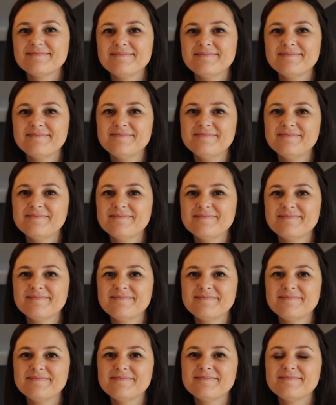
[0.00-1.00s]

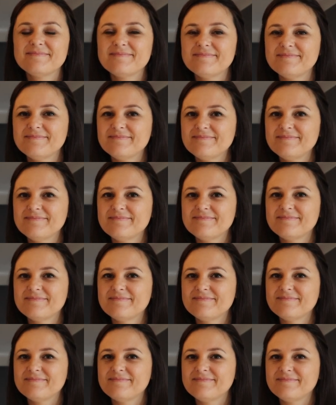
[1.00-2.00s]

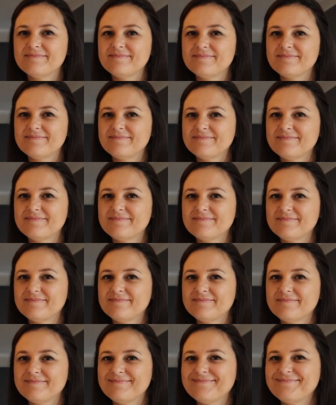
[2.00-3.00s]

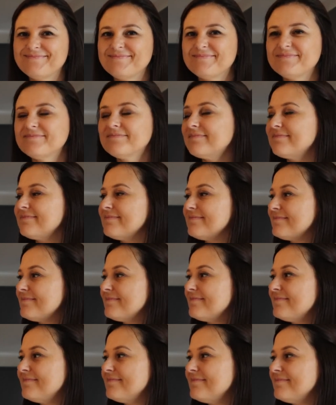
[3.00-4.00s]

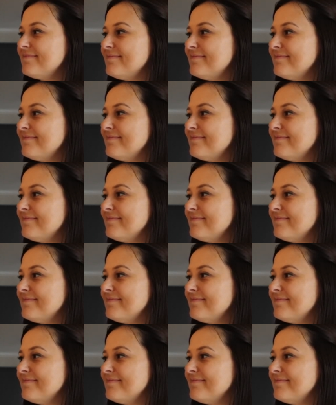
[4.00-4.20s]
[no speech]